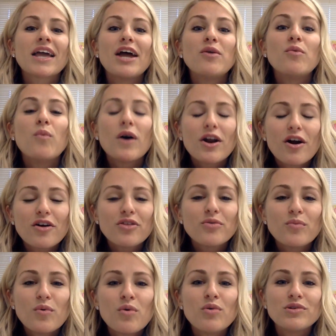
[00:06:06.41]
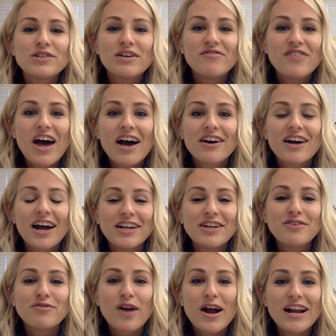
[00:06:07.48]
and what are the rules of that kind
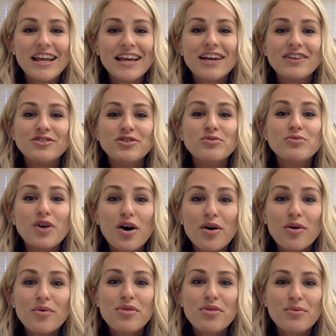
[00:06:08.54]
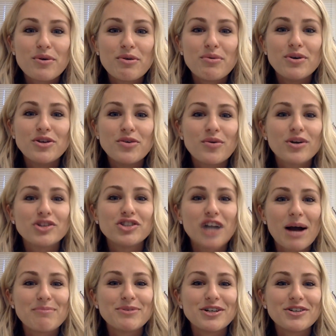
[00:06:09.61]
of writing as you go through your
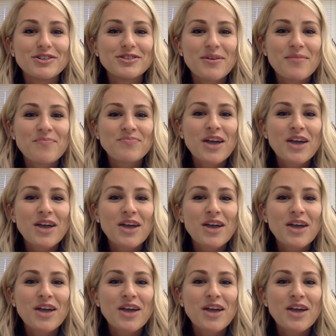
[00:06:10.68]
chapters.